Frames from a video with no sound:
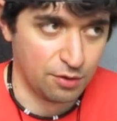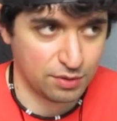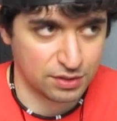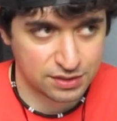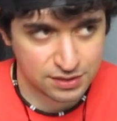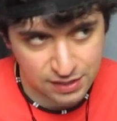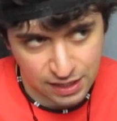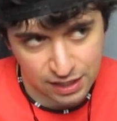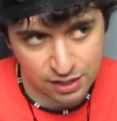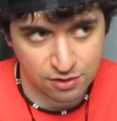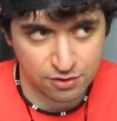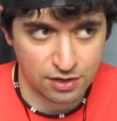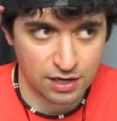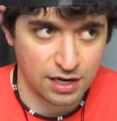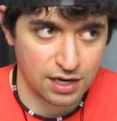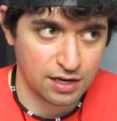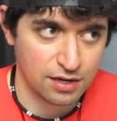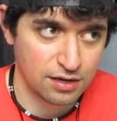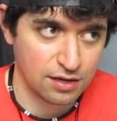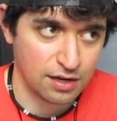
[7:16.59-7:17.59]
It was
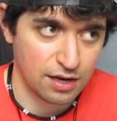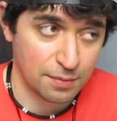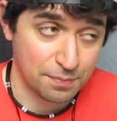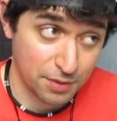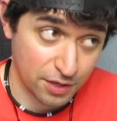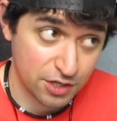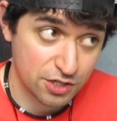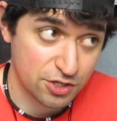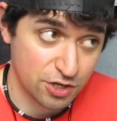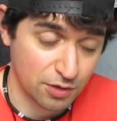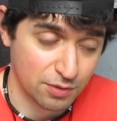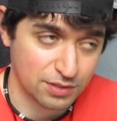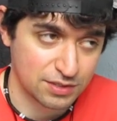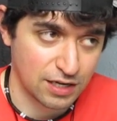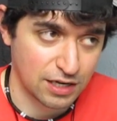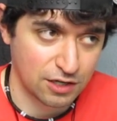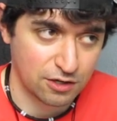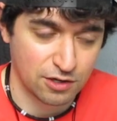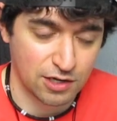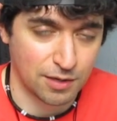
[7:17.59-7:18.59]
Sakura. I'm pretty sure it was
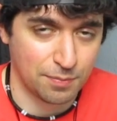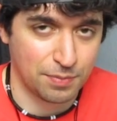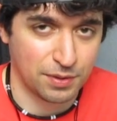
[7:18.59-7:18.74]
Sakura